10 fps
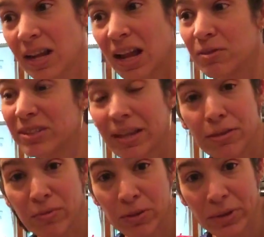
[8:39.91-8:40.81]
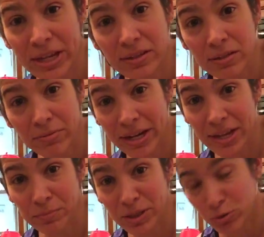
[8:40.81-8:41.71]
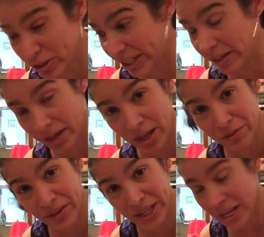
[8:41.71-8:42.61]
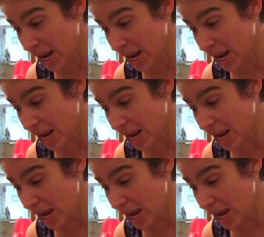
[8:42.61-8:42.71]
I would say 3 weeks, Rick has been drinking a lot of it.